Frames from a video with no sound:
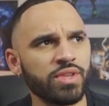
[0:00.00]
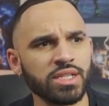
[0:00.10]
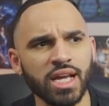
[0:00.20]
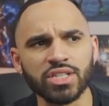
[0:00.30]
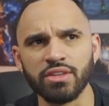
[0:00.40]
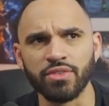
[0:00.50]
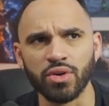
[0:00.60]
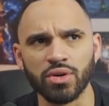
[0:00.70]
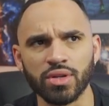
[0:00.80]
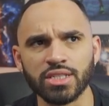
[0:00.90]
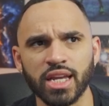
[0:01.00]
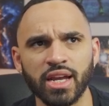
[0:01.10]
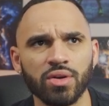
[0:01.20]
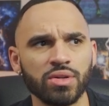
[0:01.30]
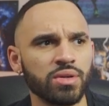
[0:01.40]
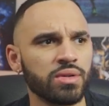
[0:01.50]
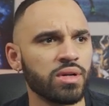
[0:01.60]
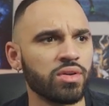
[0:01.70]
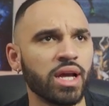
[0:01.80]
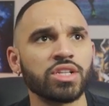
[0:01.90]
actually for her. That's a character.
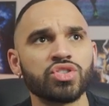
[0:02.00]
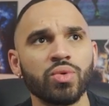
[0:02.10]
Okay, let's do it